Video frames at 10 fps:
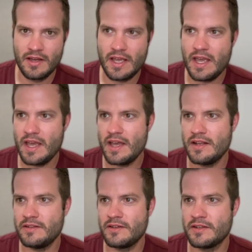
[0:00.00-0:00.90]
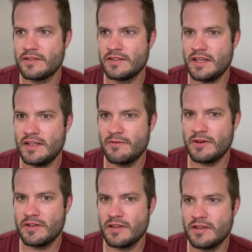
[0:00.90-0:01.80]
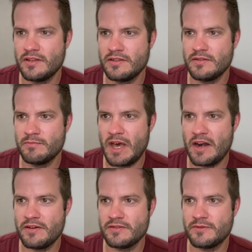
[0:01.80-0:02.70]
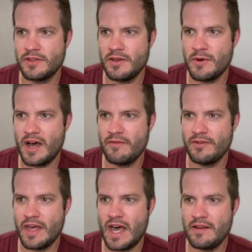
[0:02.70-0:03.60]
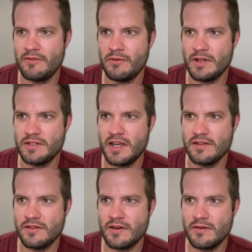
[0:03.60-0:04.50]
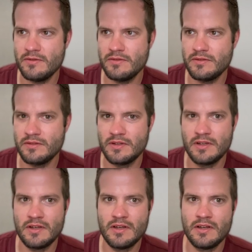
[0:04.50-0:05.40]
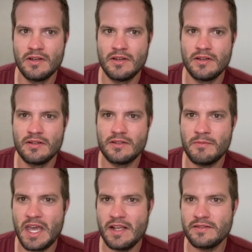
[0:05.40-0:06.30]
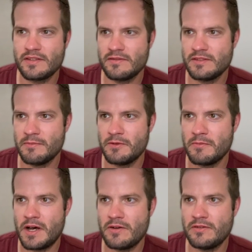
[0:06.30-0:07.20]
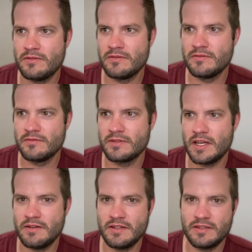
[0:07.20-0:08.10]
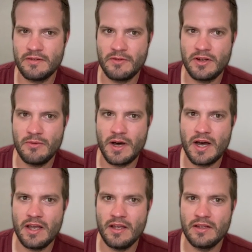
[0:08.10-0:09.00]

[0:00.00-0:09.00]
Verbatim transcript: And you can see different patterns for the UI for that if you want to change those. Domains, similar model. It's kind of just different UI.